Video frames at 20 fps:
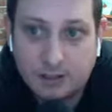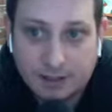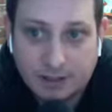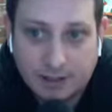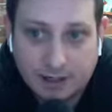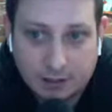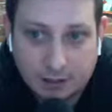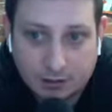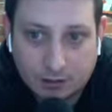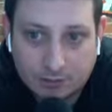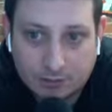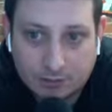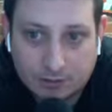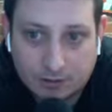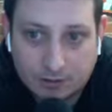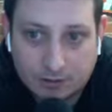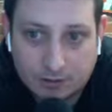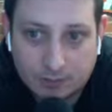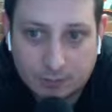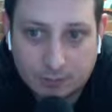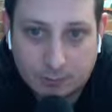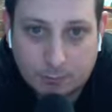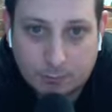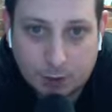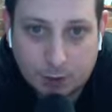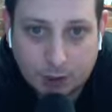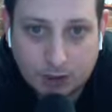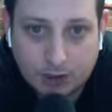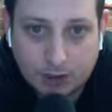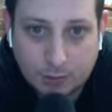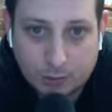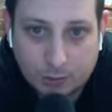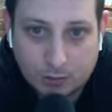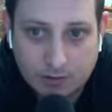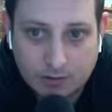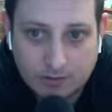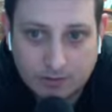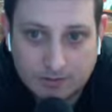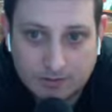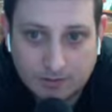and all of the market
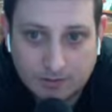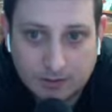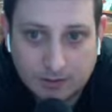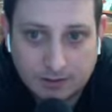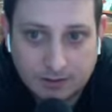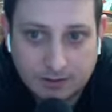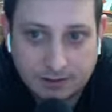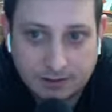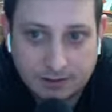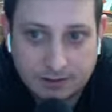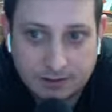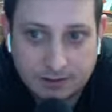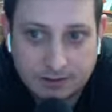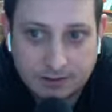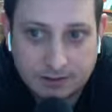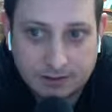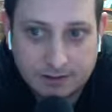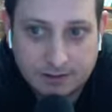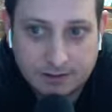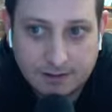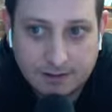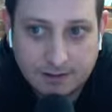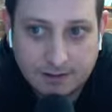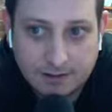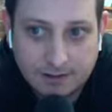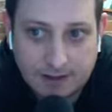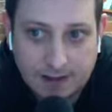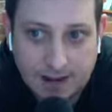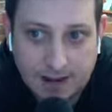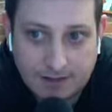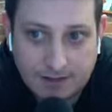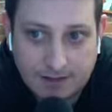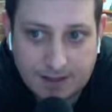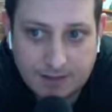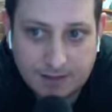orders have cleared uh, at that